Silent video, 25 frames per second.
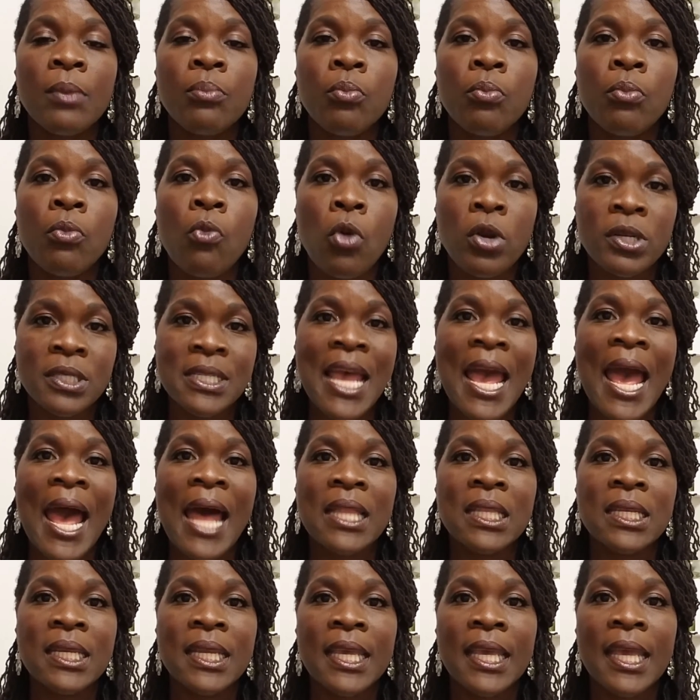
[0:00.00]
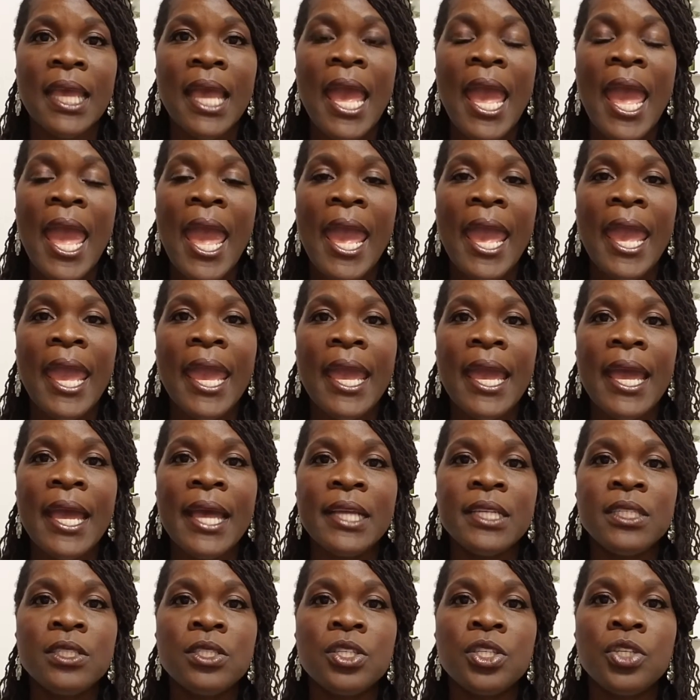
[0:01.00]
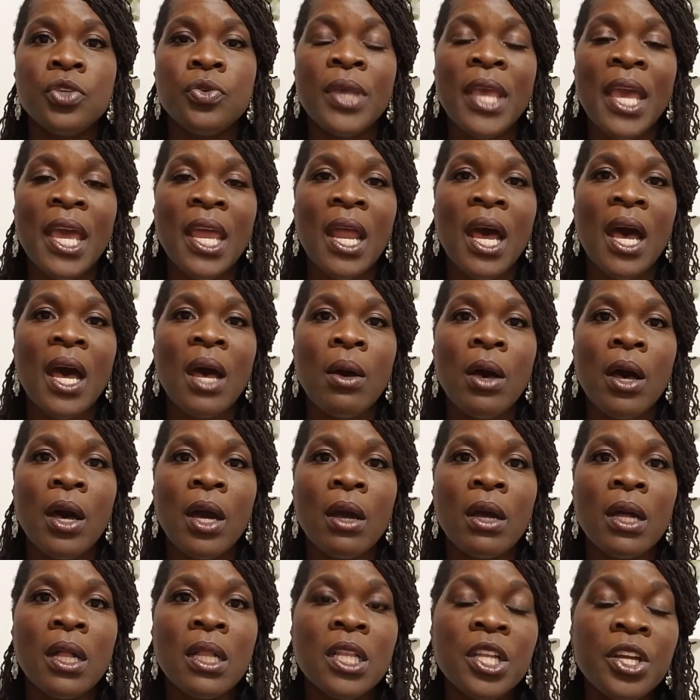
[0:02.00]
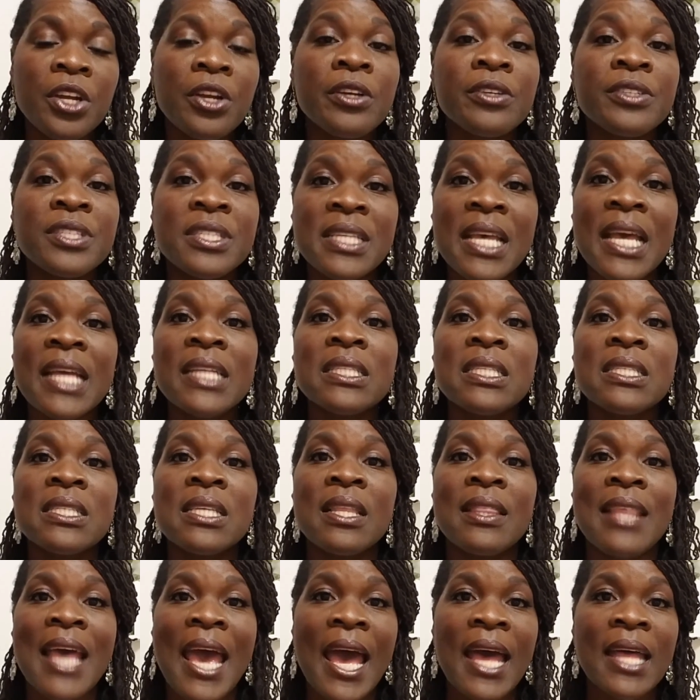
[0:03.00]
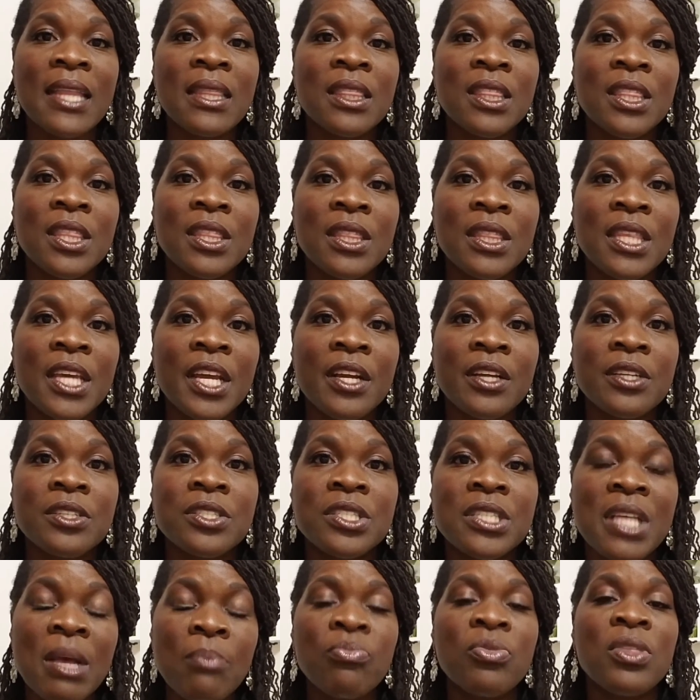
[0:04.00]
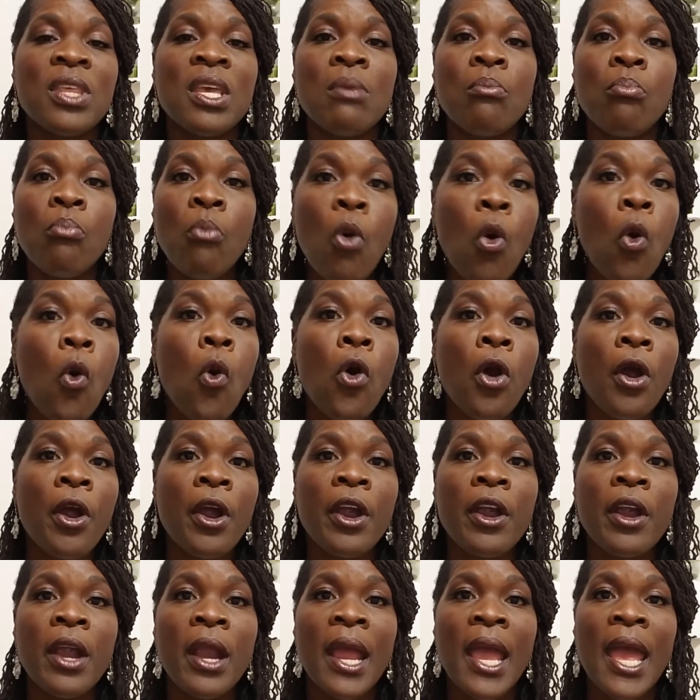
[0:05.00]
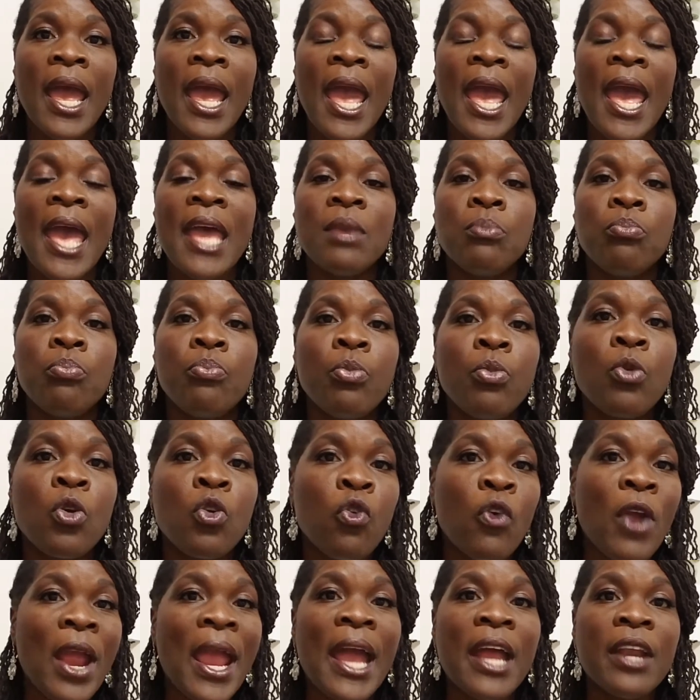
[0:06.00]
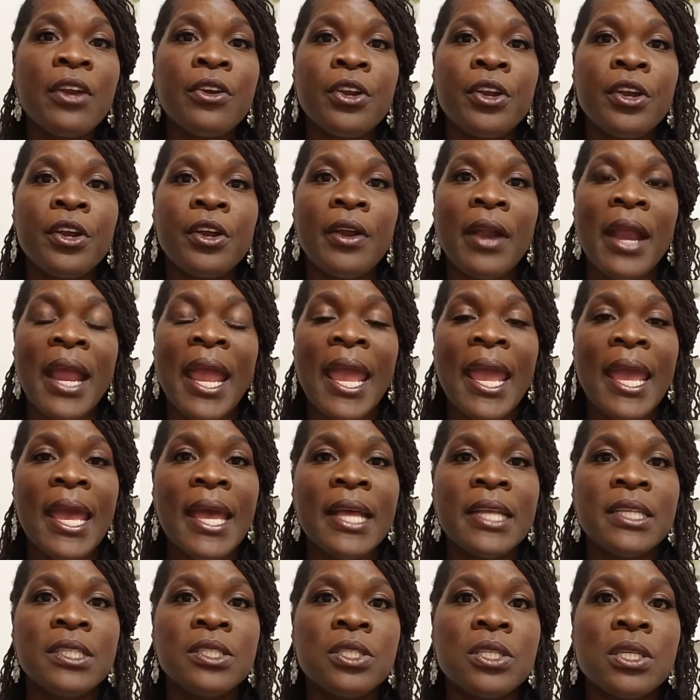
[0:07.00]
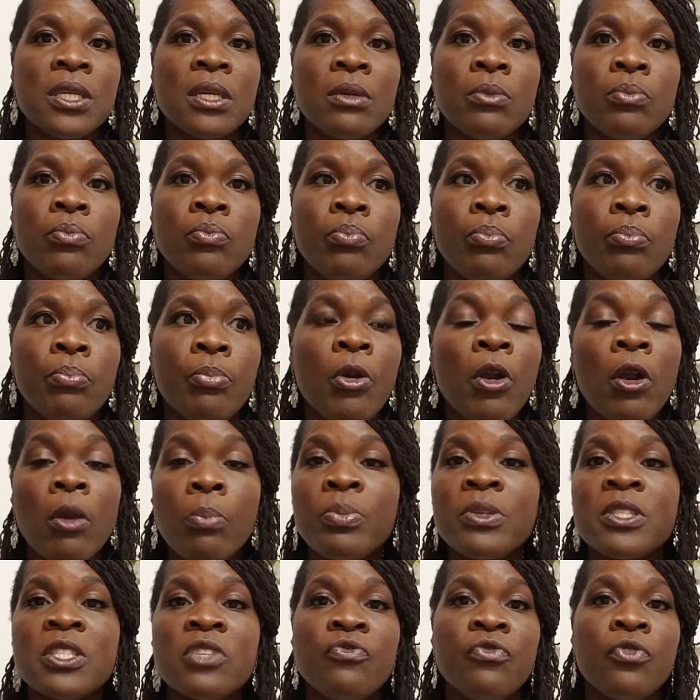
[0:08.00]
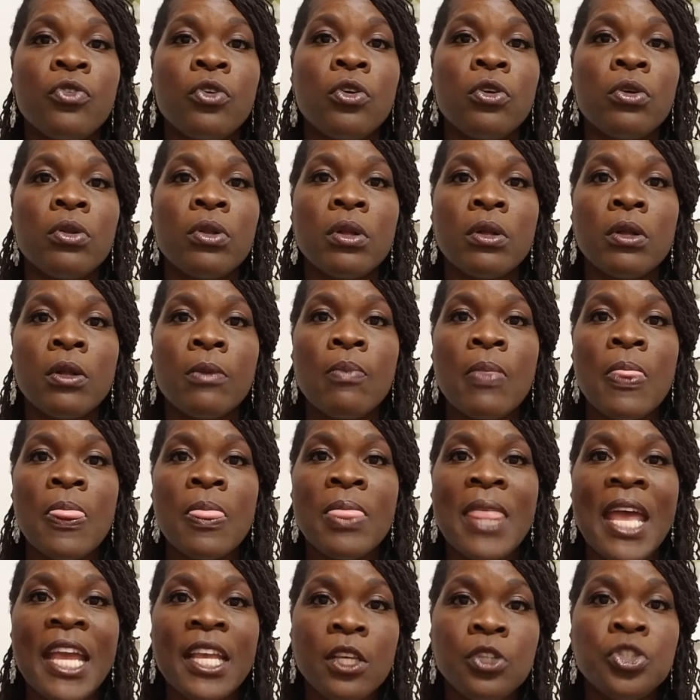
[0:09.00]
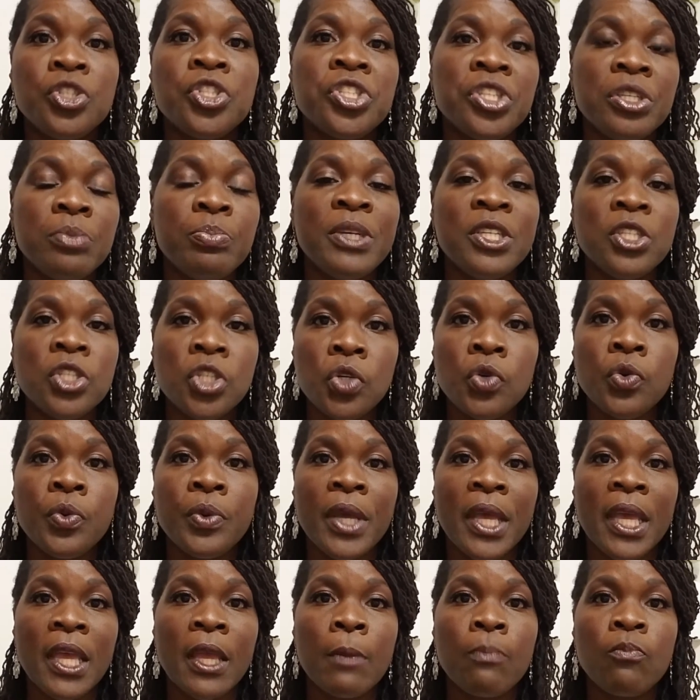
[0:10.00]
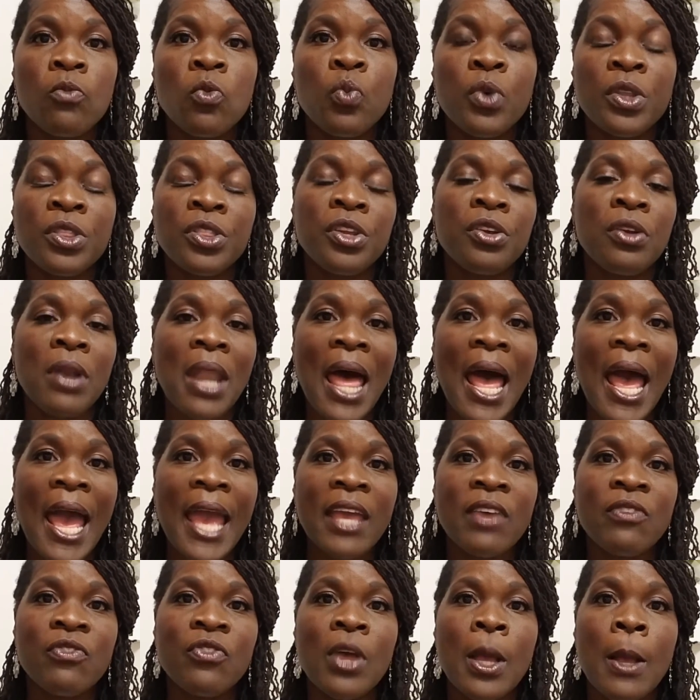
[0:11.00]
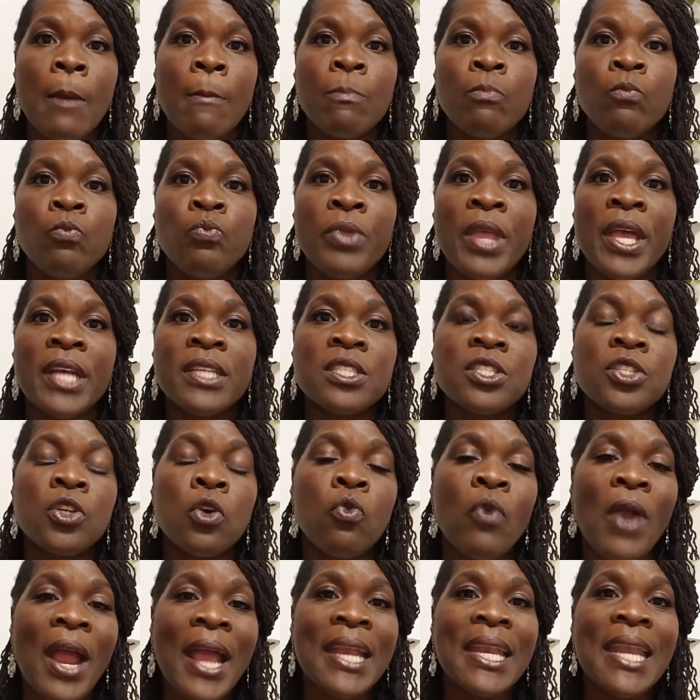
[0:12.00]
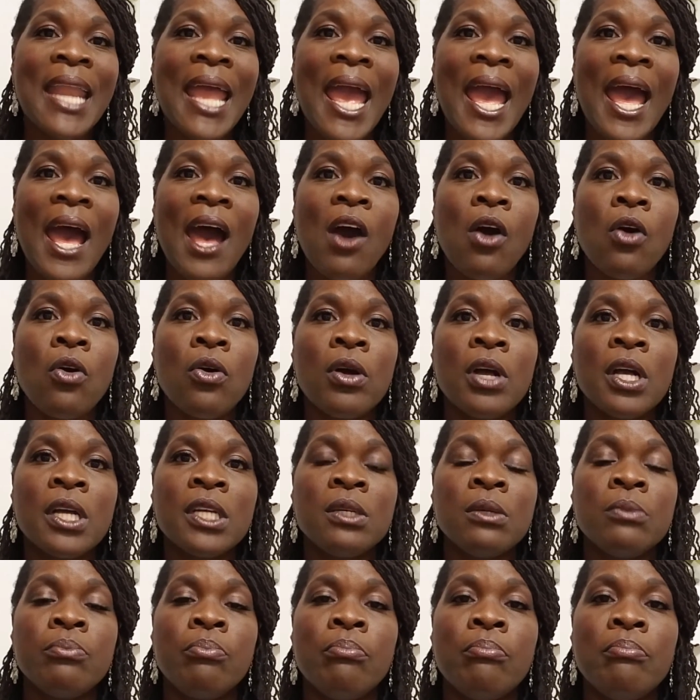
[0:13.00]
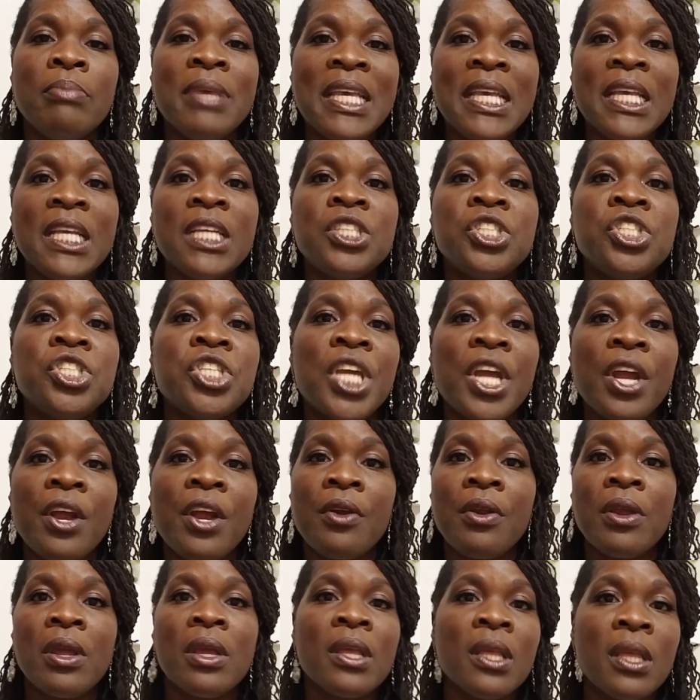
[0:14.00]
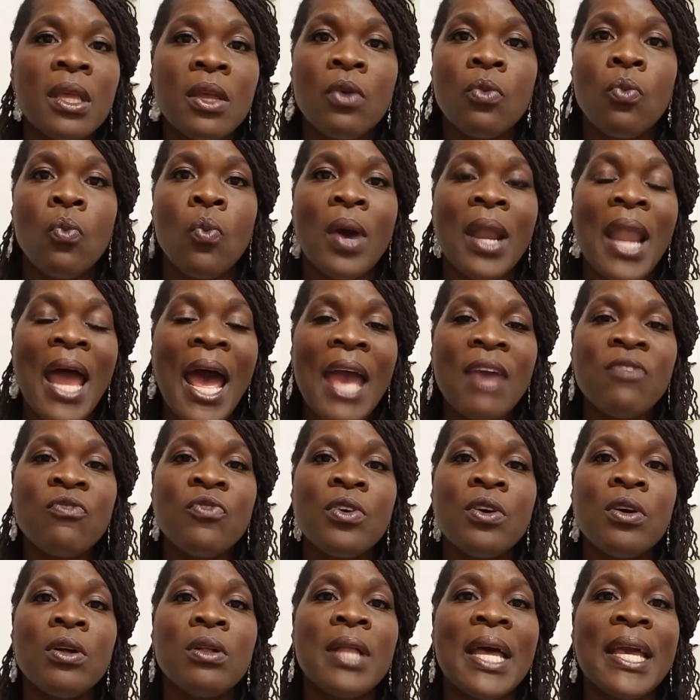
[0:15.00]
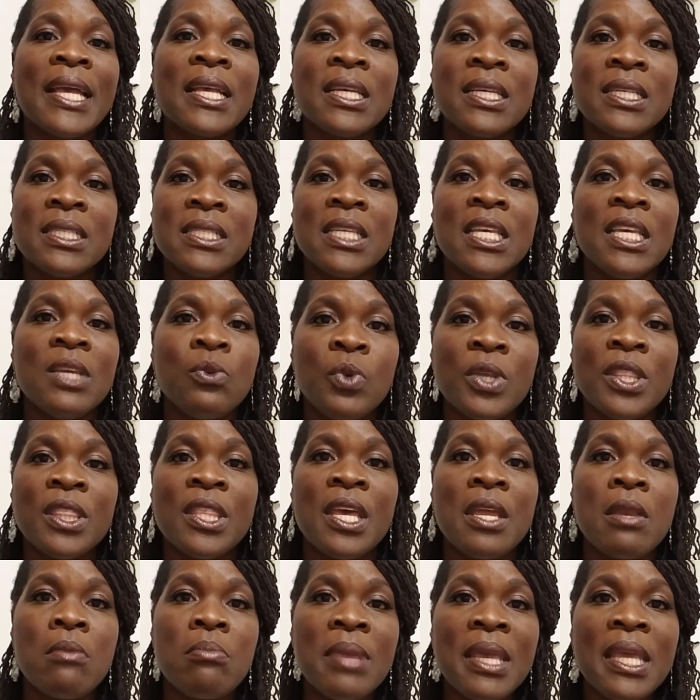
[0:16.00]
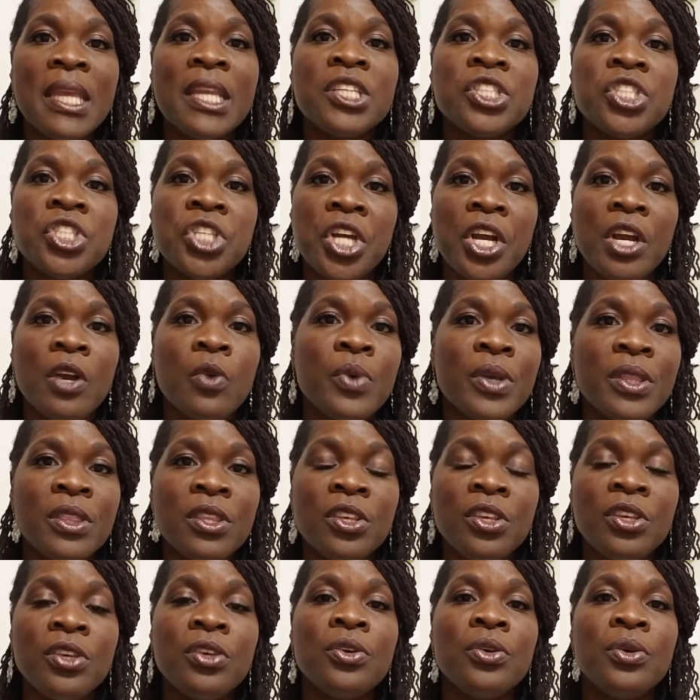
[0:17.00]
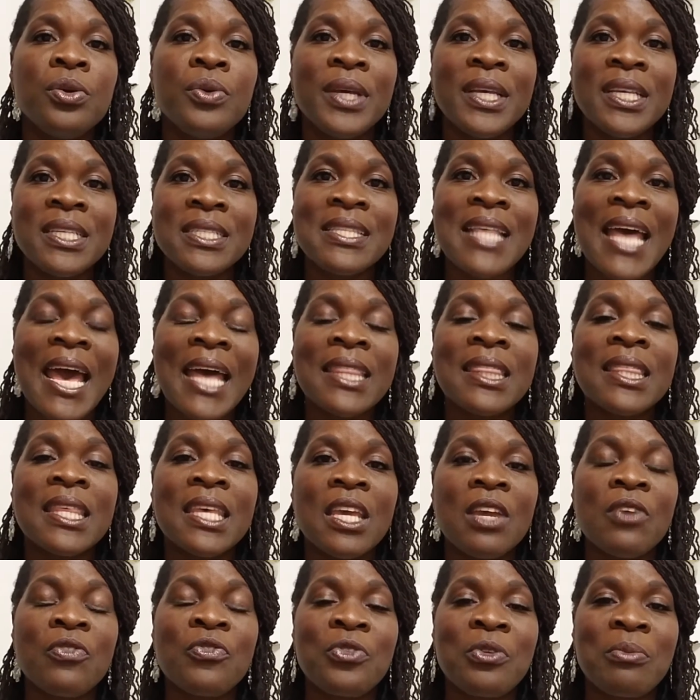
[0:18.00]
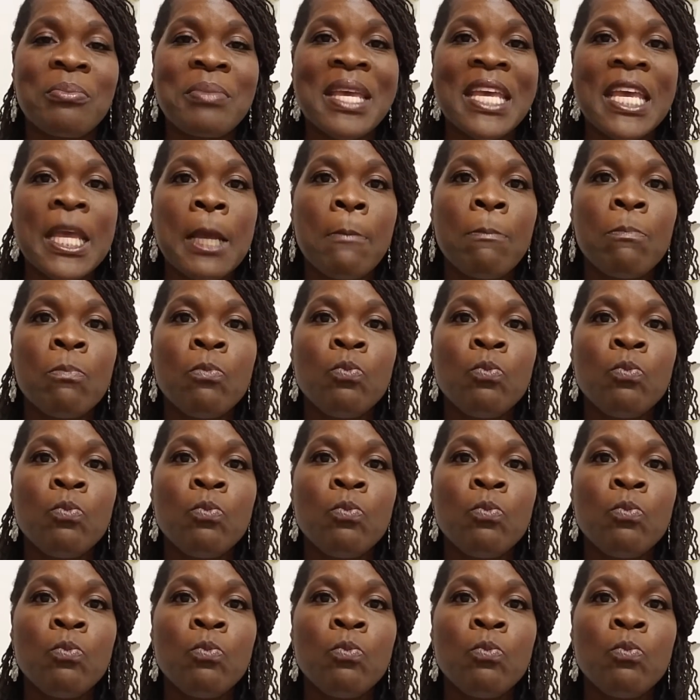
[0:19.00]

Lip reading: mortality, and you get a clearer sense that there's something more and grander and purposeful that you should be doing with your life. And so right now, me sharing what I feel like is within me to share with you is that thing for me.